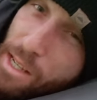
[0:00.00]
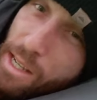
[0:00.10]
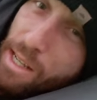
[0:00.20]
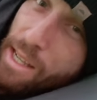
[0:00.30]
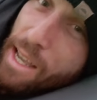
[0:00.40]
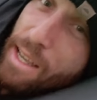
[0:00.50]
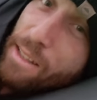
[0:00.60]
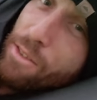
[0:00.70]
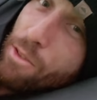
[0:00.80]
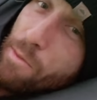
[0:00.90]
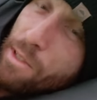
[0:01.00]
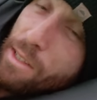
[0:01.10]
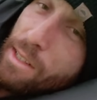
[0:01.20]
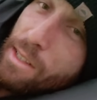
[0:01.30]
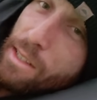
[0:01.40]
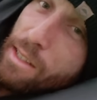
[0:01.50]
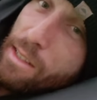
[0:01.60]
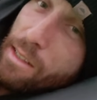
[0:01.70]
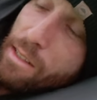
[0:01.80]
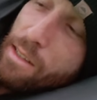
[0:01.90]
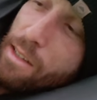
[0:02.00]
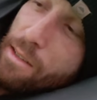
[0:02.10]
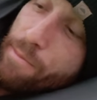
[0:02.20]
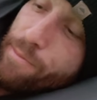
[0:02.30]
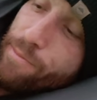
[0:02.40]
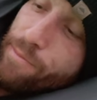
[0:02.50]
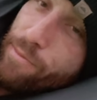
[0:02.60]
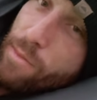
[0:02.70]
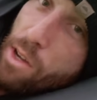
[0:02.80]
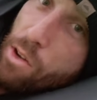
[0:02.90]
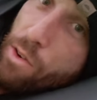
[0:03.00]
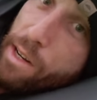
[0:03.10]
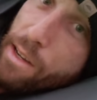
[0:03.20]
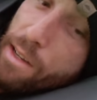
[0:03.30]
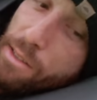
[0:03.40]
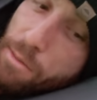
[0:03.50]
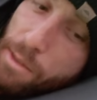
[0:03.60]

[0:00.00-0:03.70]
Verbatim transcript: and it adds so much to this um, already awesome